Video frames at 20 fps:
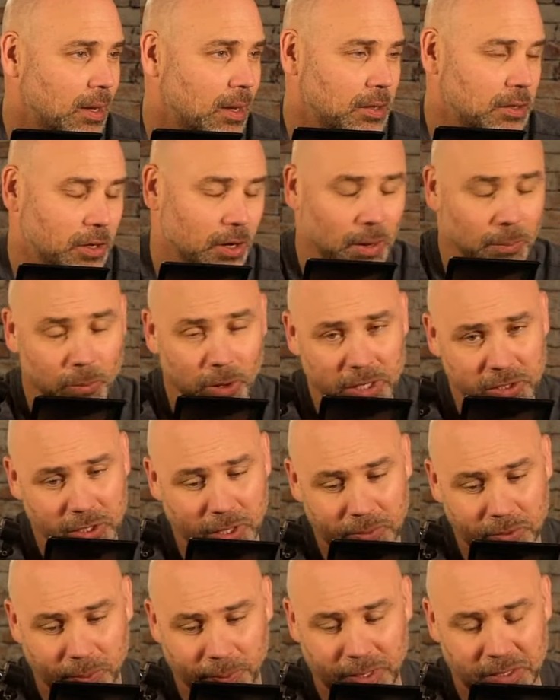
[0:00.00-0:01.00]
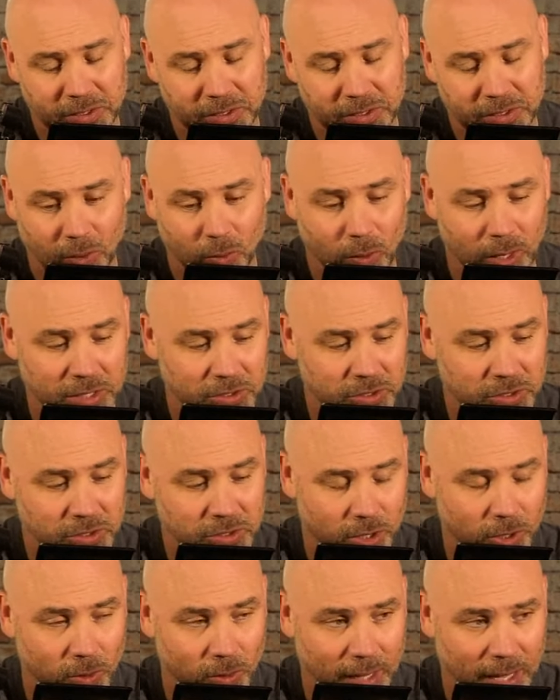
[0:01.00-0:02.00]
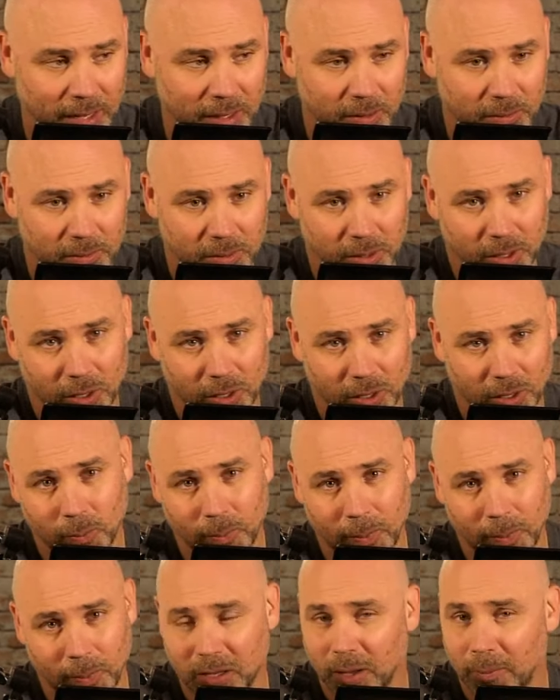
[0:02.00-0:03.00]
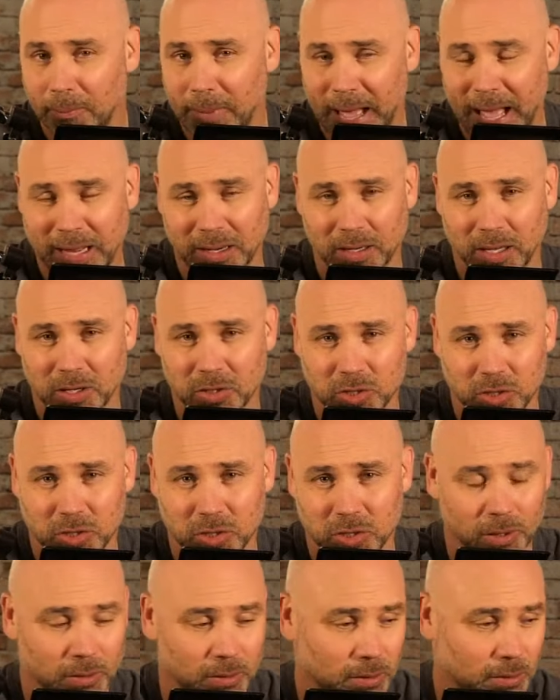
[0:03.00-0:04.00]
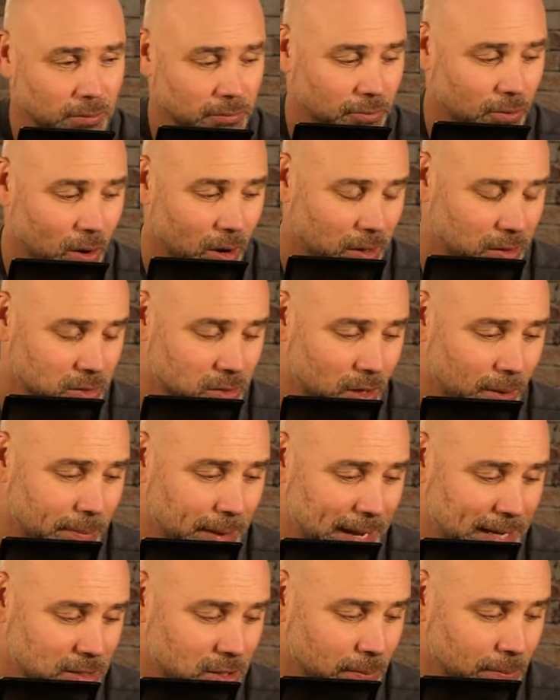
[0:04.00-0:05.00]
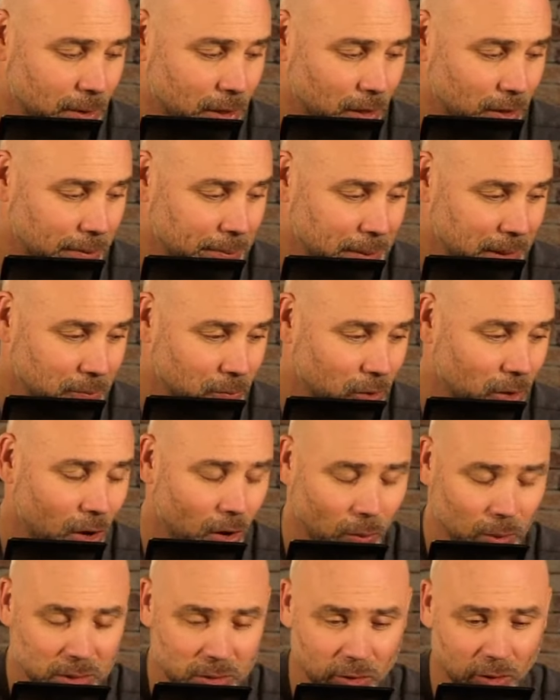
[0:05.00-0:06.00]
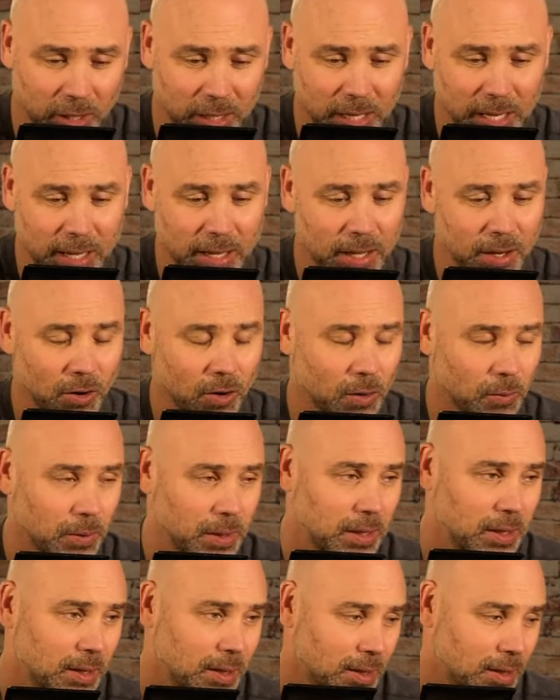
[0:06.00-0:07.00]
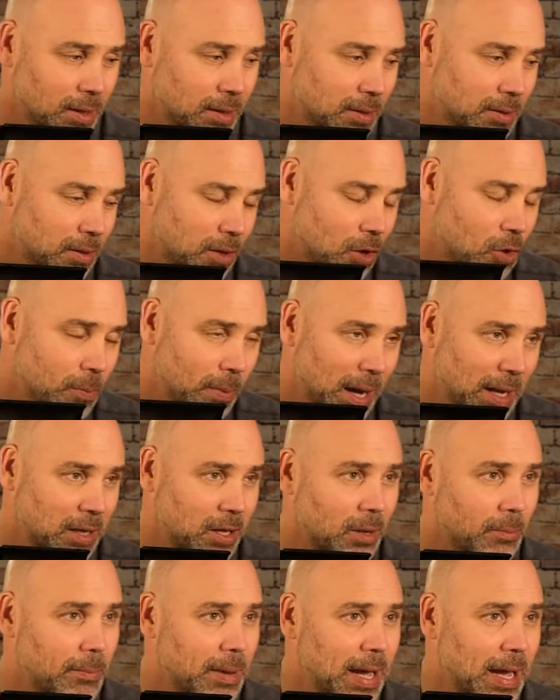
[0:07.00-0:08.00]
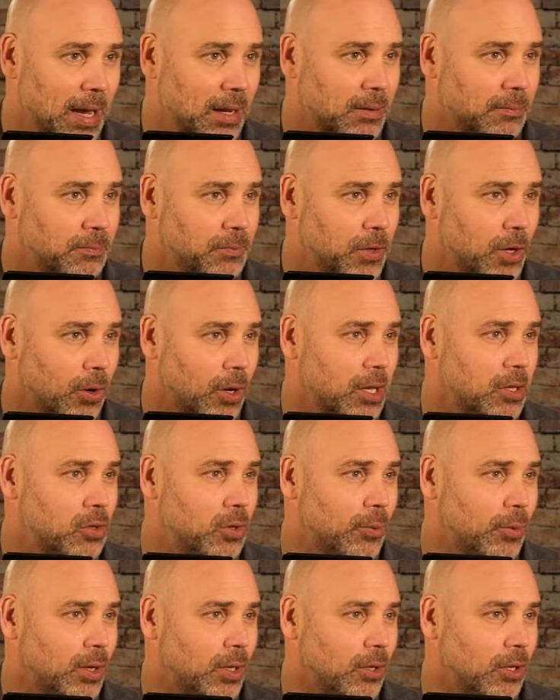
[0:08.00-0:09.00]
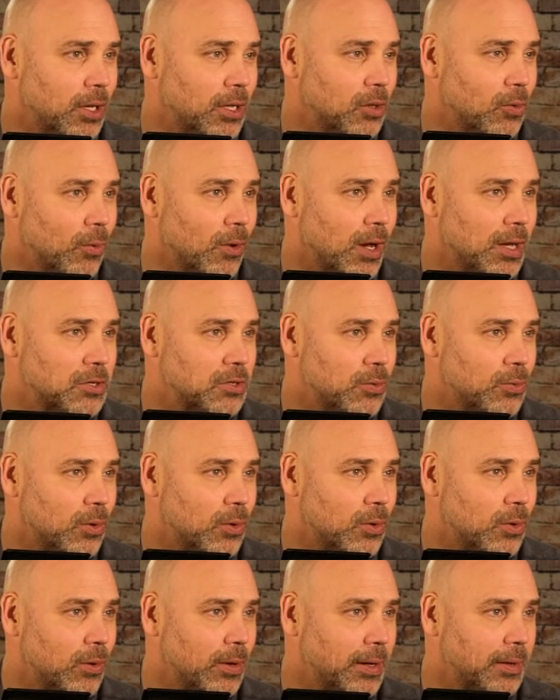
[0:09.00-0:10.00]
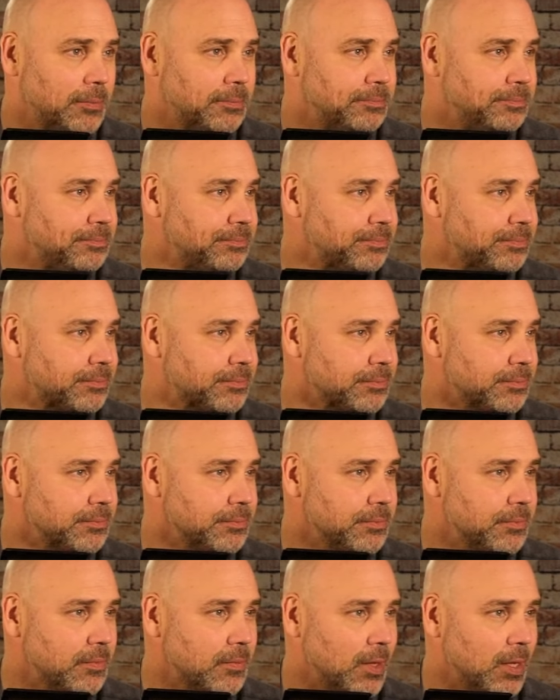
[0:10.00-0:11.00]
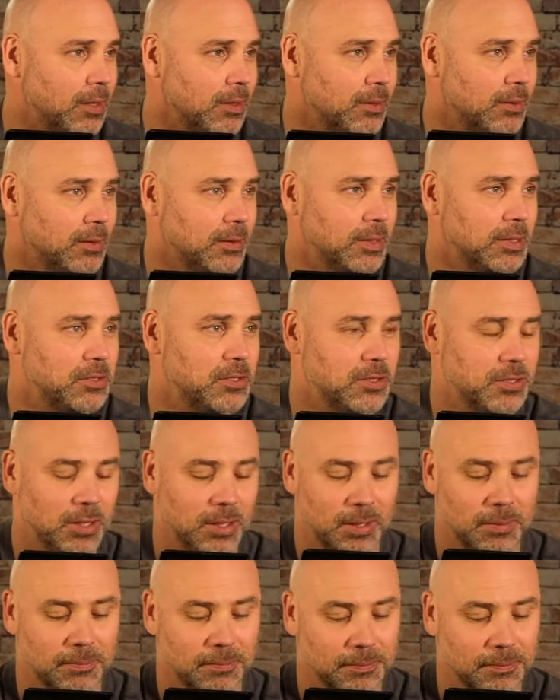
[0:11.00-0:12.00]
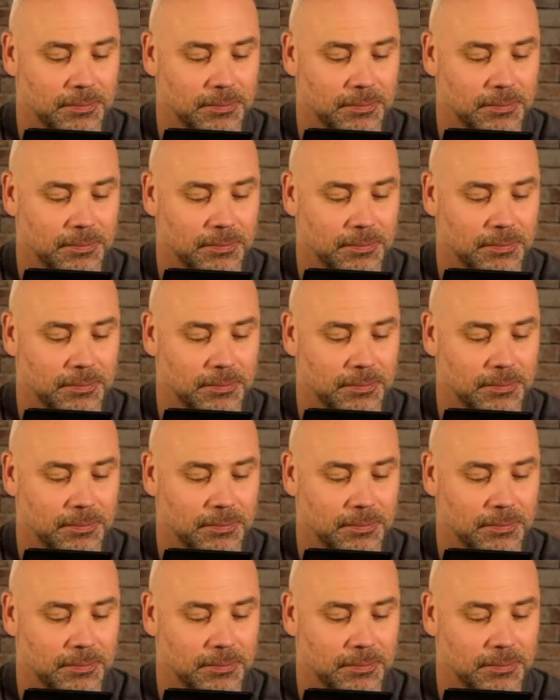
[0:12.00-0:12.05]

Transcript: You know, it brings up some interesting questions, too, like, you know, who might come back next year for Arkansas basketball? I mean, we're always looking ahead, aren't we? Who might come back? You want to look at the roster real quick? Let's see.